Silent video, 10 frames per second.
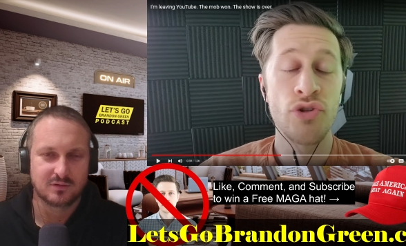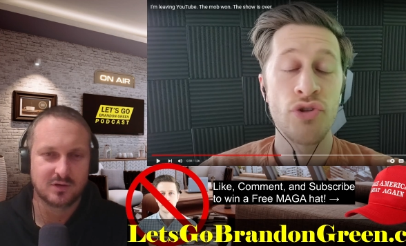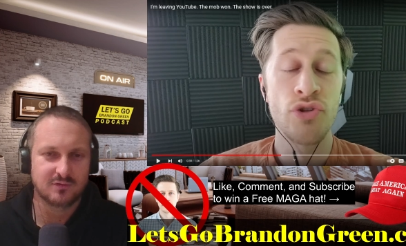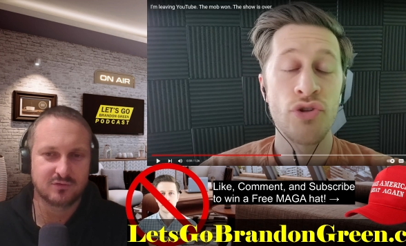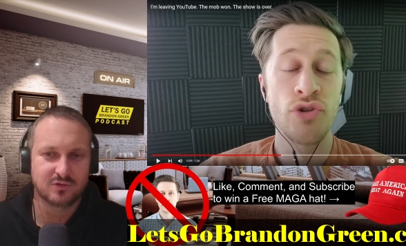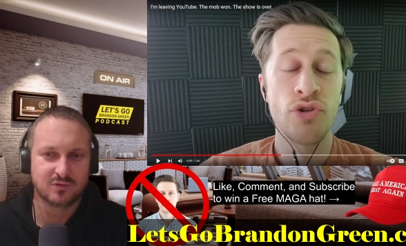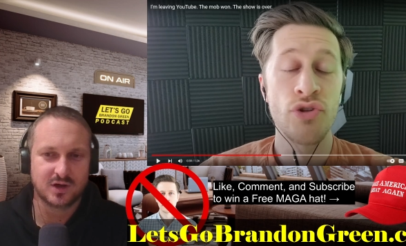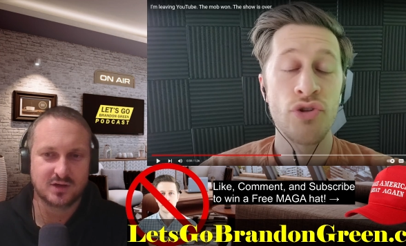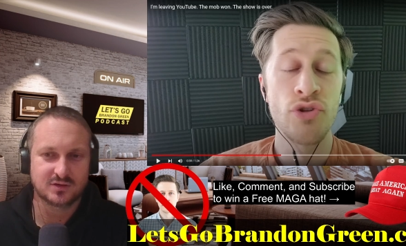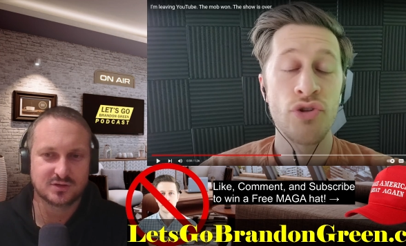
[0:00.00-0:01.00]
Speaker 1: I've got.
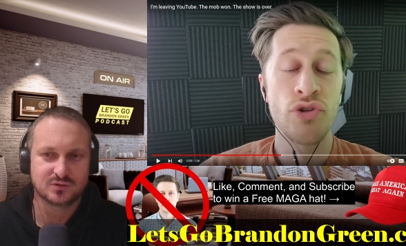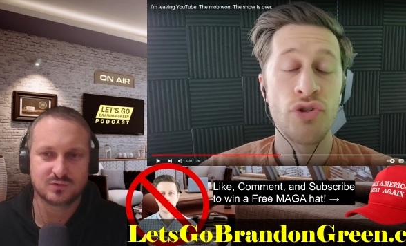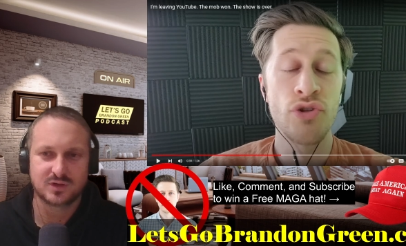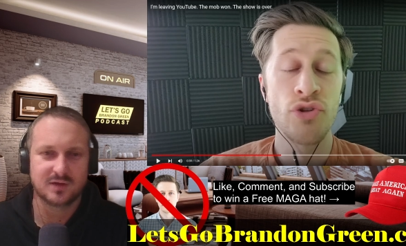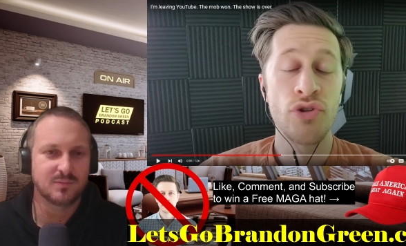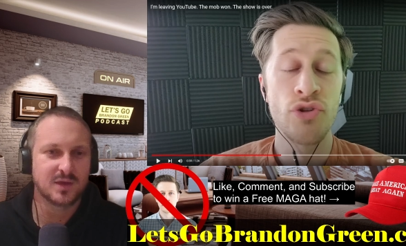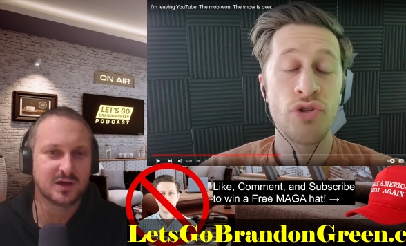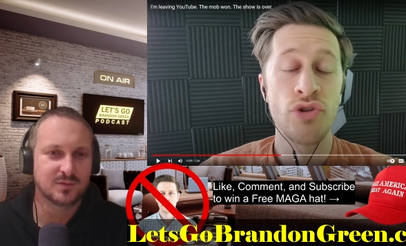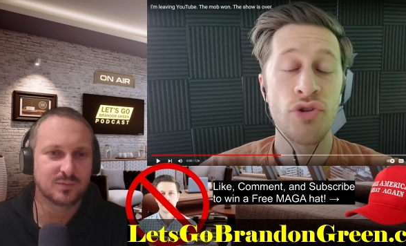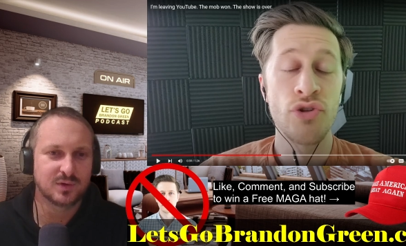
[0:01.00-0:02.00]
I still get
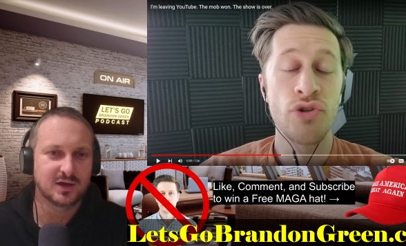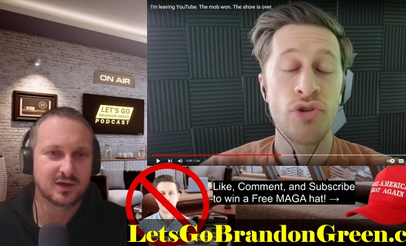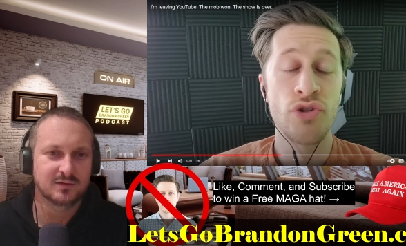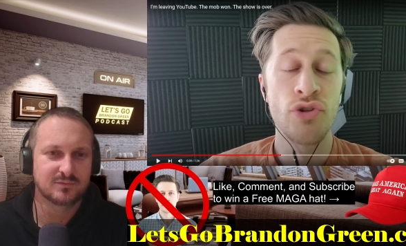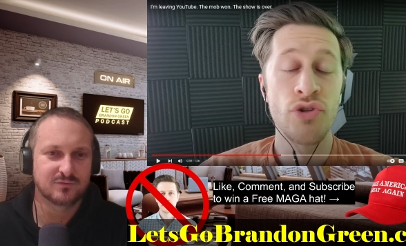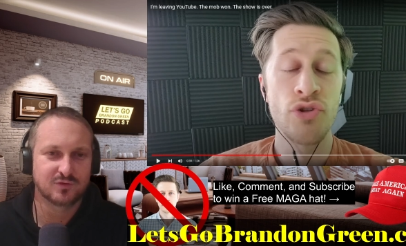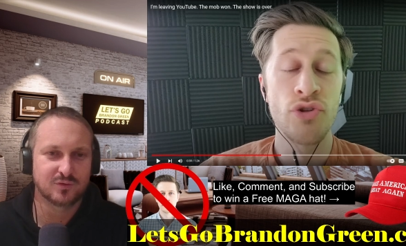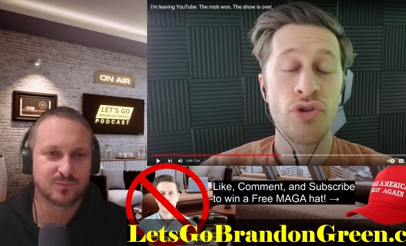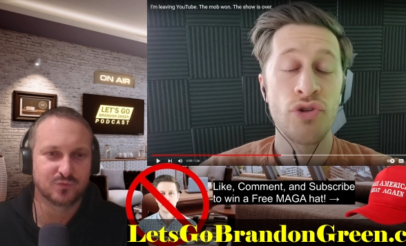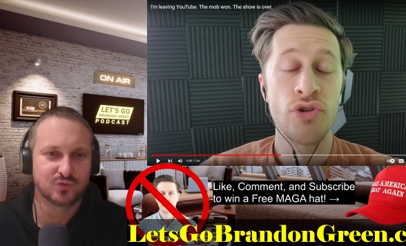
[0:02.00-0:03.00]
money paid
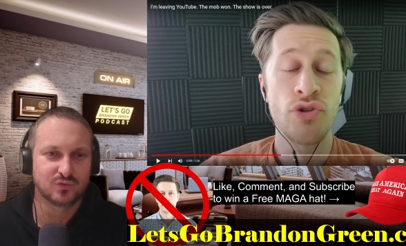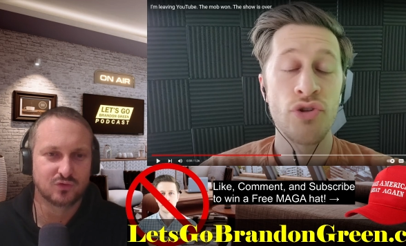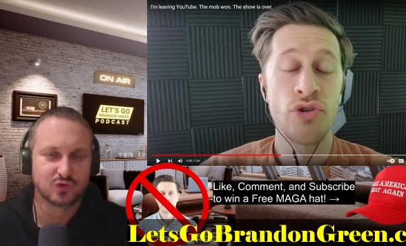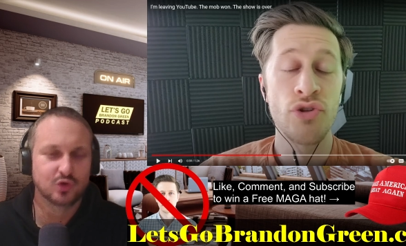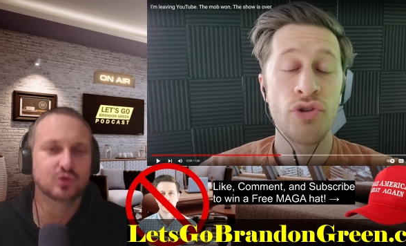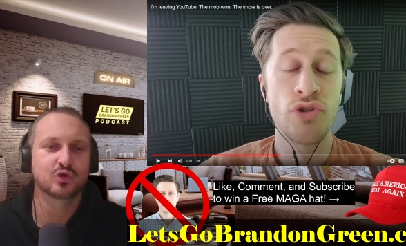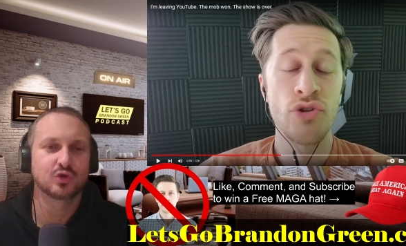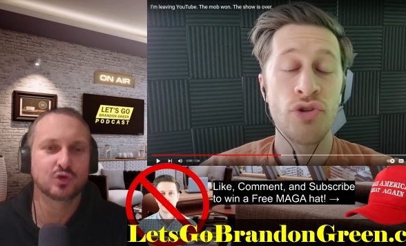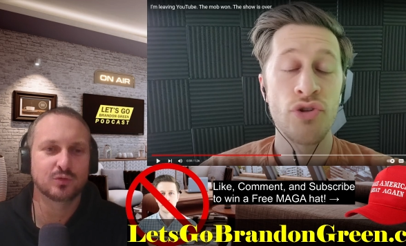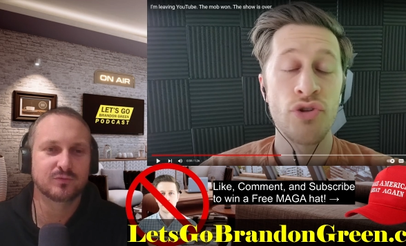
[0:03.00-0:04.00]
from
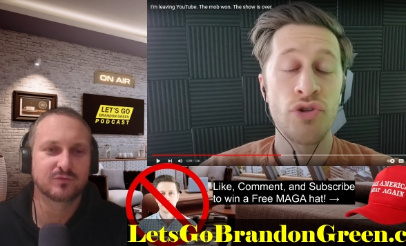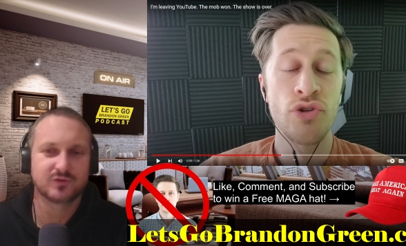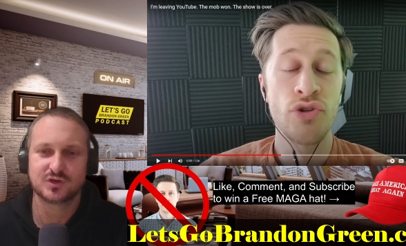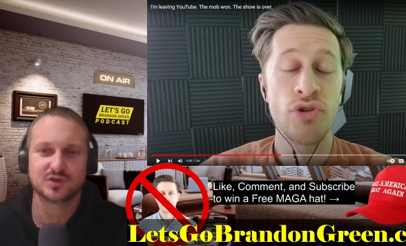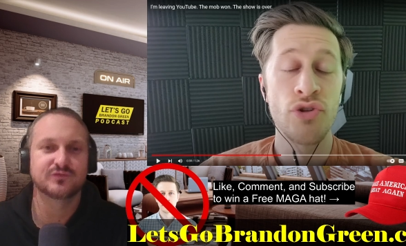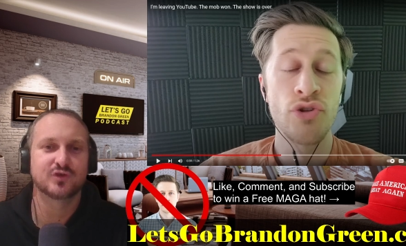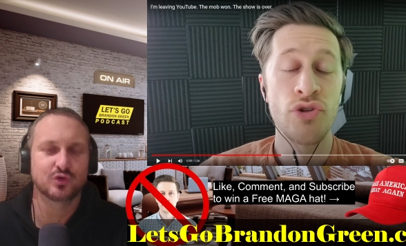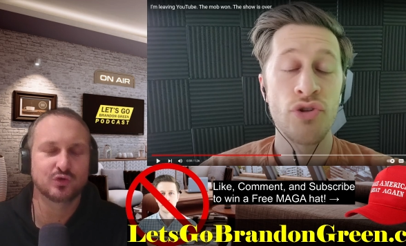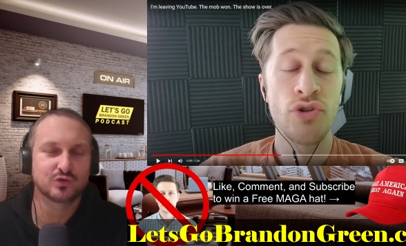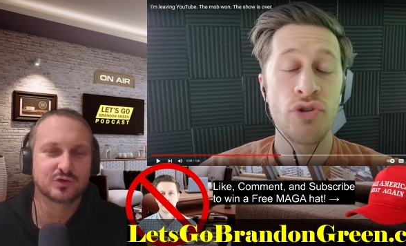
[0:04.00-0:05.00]
YouTube for just
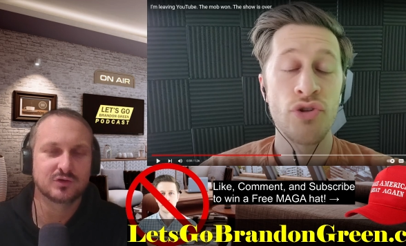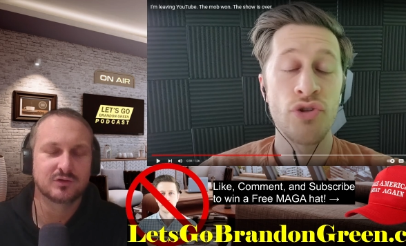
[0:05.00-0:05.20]
views.